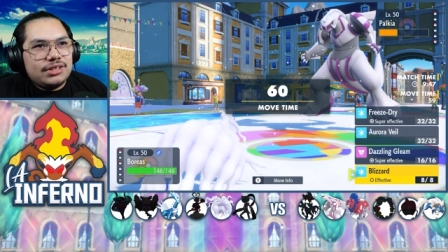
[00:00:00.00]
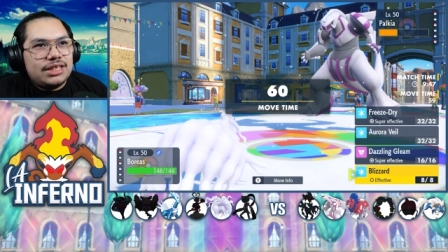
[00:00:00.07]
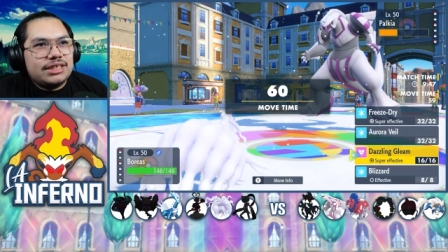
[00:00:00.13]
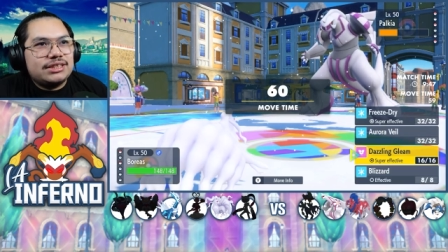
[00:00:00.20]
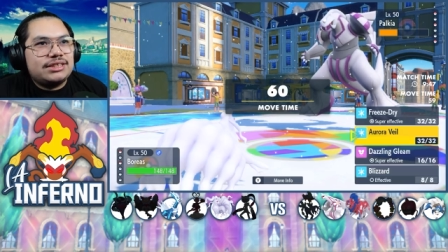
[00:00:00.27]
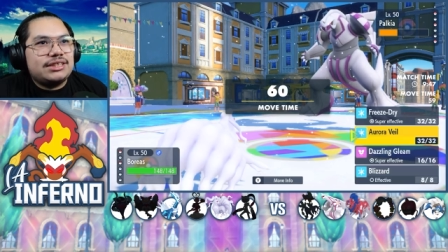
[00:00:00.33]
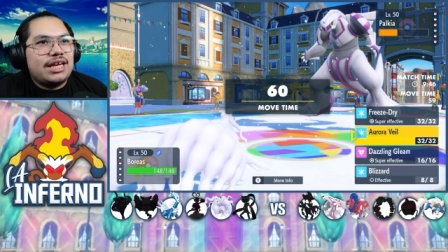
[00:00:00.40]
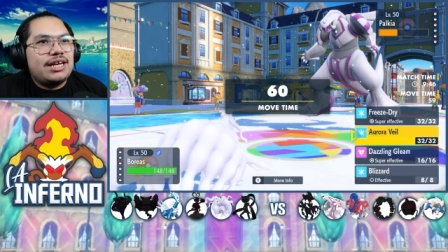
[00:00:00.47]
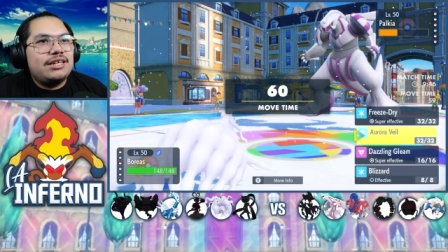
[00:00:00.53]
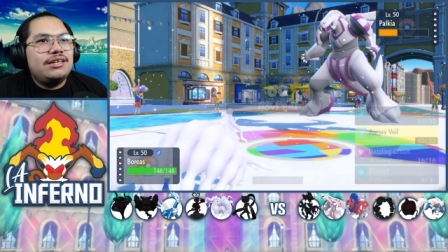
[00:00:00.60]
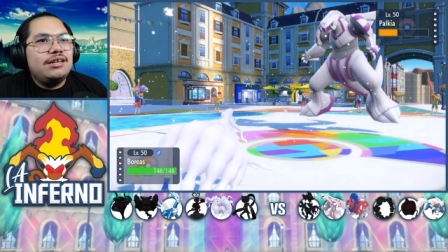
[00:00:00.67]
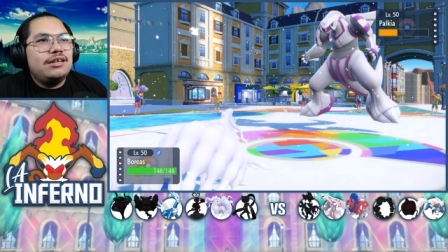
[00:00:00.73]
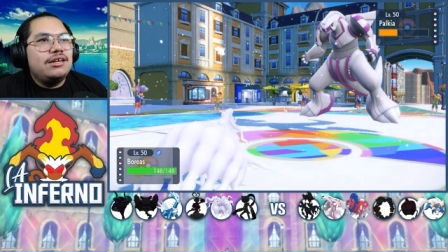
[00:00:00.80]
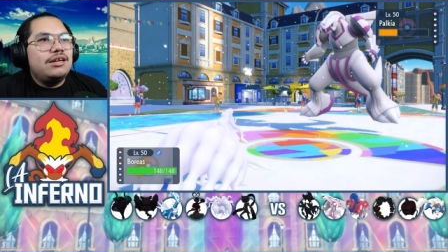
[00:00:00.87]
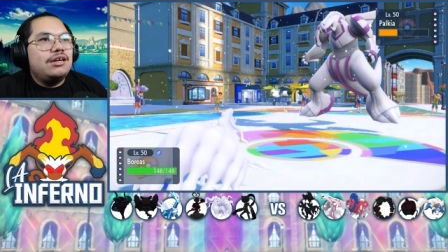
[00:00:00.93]
instead,
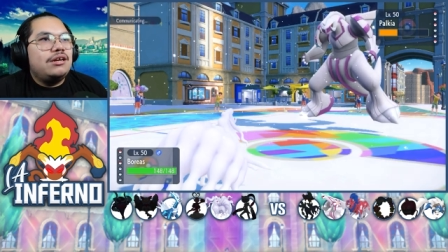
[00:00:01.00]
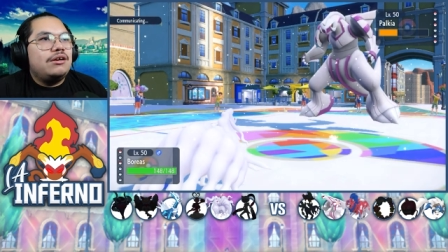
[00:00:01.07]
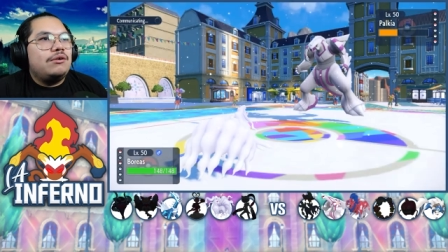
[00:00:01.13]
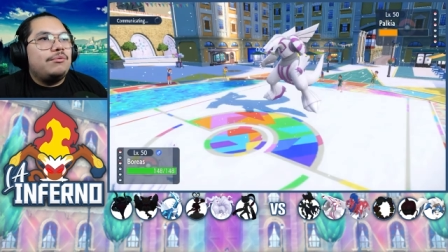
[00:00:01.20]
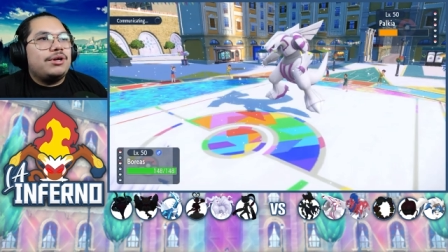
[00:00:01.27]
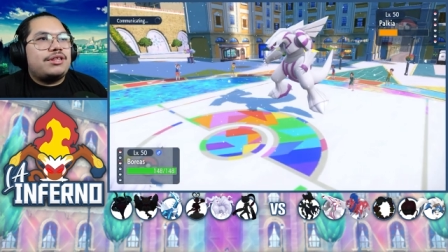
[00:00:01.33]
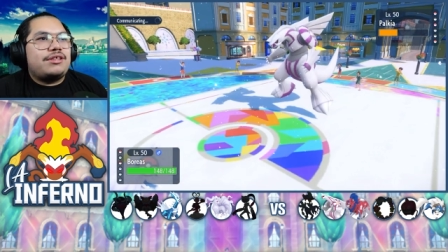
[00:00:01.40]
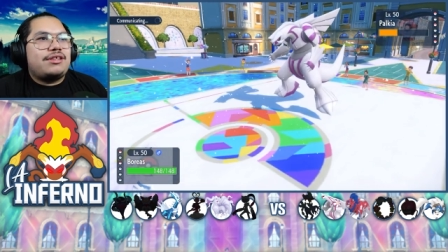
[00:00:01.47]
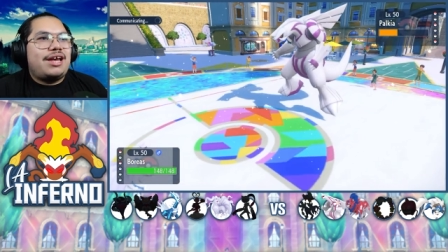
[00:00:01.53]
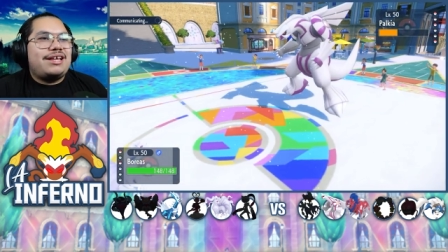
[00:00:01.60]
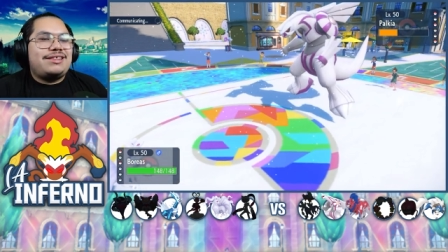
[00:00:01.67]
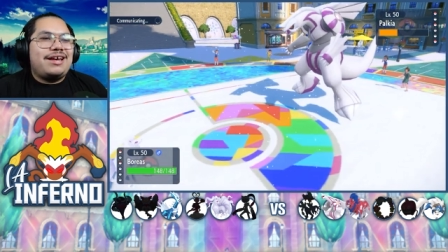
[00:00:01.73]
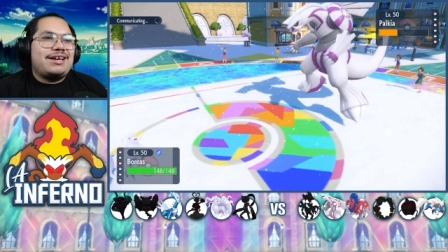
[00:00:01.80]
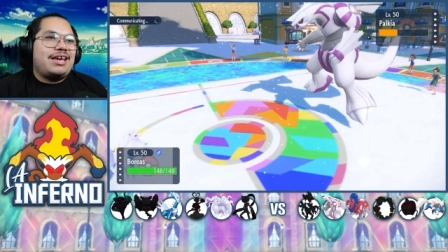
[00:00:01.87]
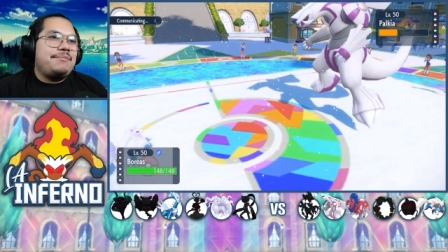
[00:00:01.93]
which I
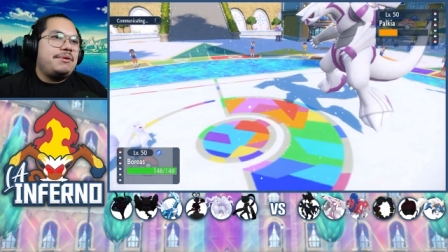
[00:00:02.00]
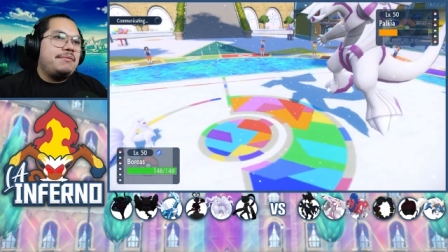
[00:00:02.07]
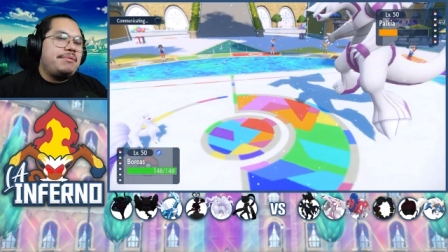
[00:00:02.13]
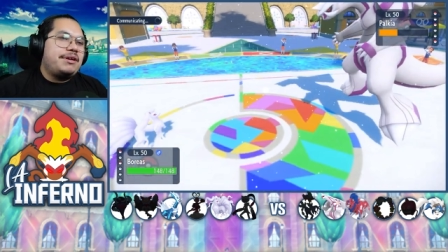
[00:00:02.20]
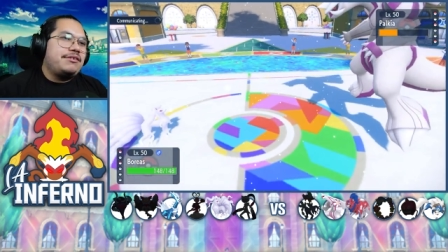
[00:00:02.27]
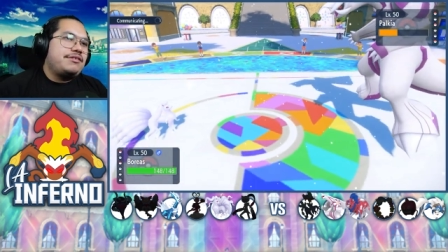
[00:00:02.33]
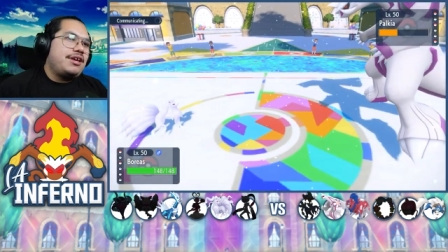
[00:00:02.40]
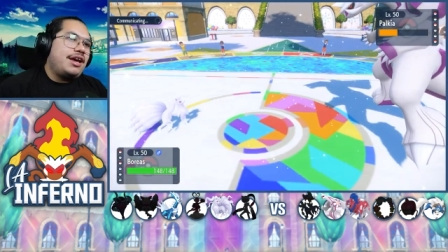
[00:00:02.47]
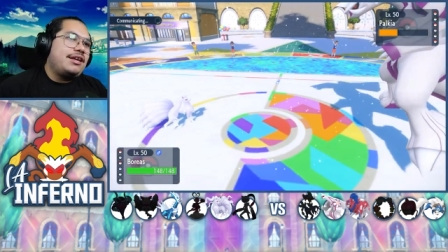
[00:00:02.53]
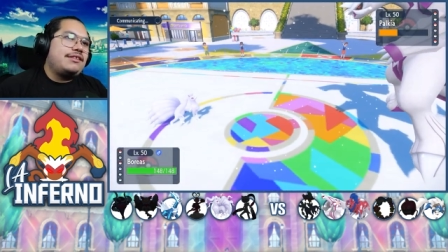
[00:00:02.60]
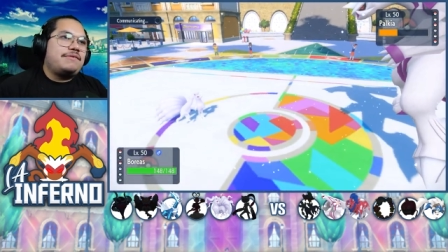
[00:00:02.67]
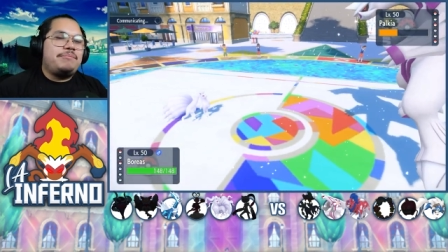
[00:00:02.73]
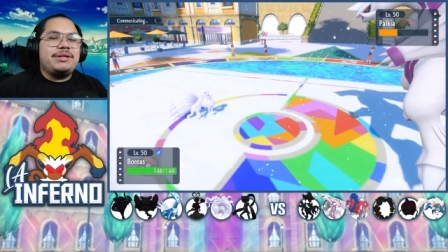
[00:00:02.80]
thought gave me a better chance.